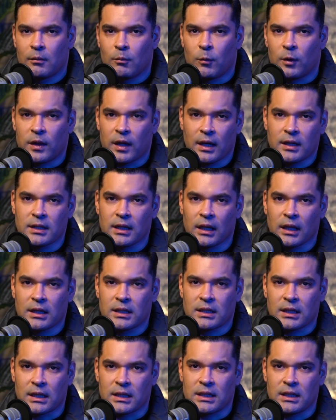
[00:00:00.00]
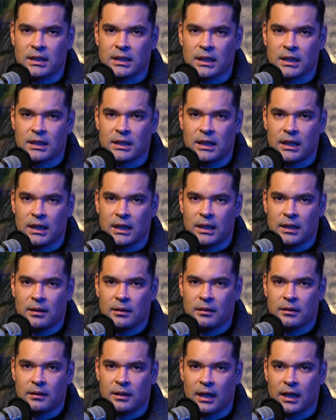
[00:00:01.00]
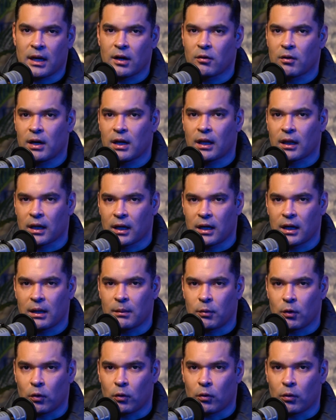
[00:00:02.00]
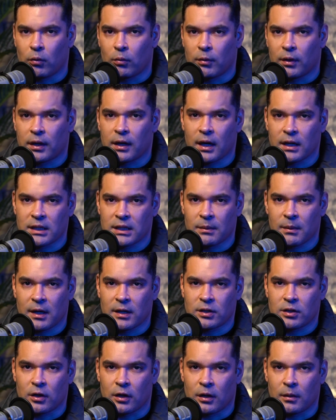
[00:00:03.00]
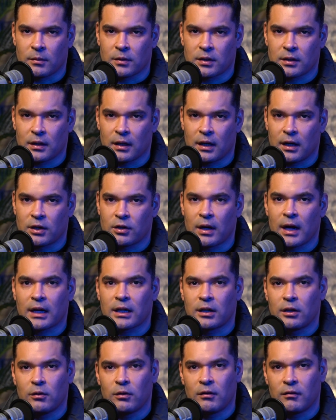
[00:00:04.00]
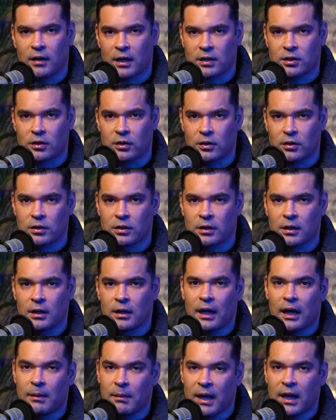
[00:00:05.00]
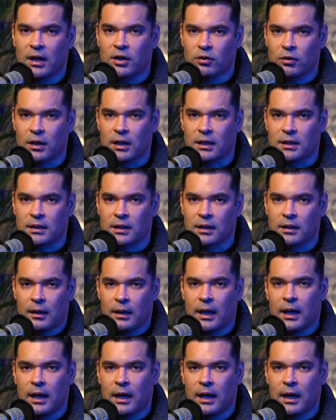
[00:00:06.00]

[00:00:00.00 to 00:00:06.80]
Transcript: With X L S sixty-six D, they can create a lending pool with customized terms and attract new investors and manage risk.